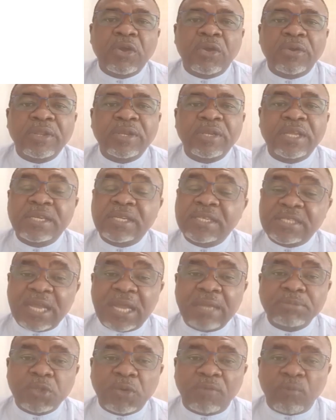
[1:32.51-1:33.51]
in the
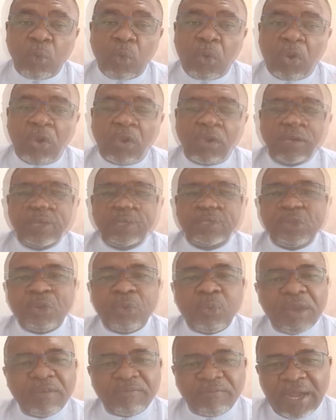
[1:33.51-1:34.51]
times of war.
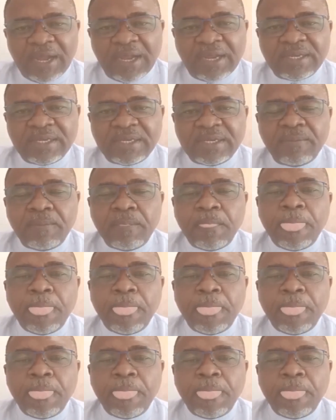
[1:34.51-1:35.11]
So we're fine.